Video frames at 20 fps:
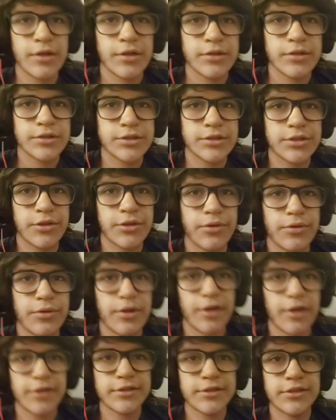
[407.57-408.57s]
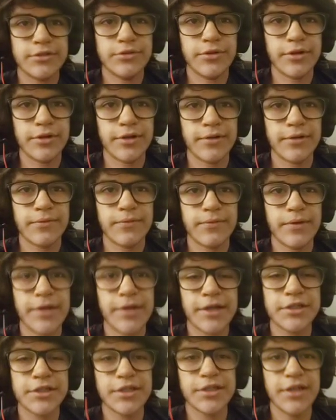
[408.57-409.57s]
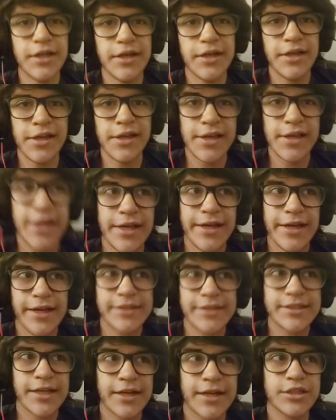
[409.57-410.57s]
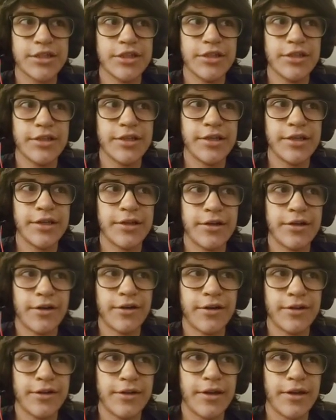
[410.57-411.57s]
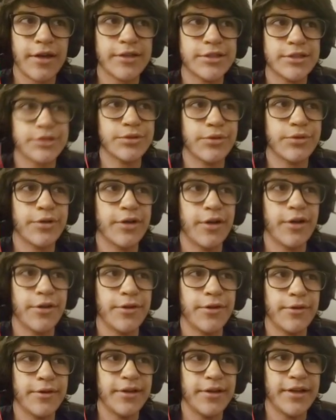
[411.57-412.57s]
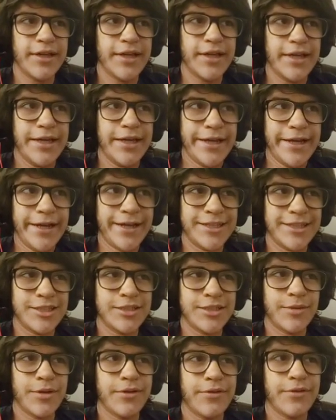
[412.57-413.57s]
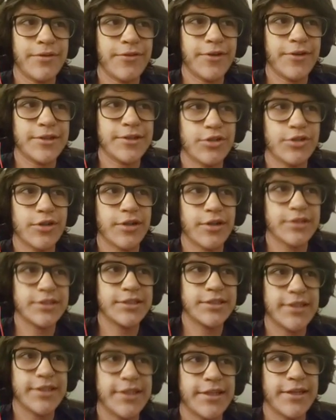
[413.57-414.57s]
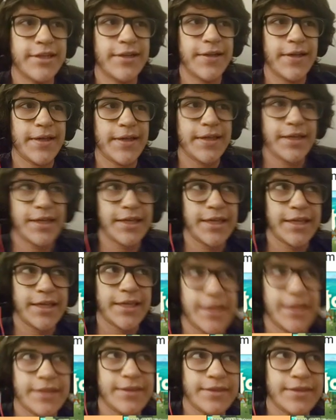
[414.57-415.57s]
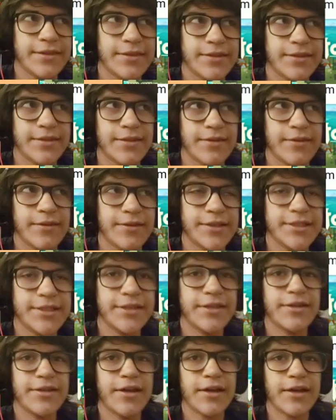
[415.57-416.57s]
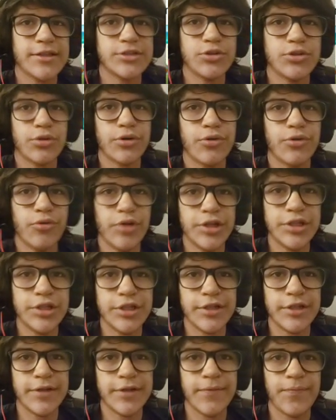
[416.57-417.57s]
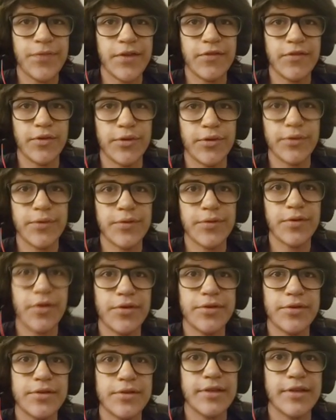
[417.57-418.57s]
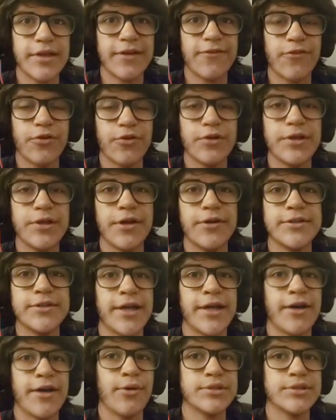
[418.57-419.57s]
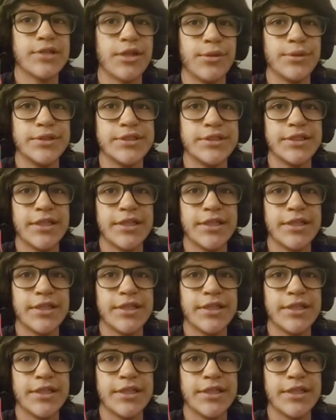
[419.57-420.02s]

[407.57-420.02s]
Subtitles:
so Nexador, and actually, it's actually called Next Door. Although it's sort of a funny story because it's like they say the Next Door region, even though like for years I always thought it was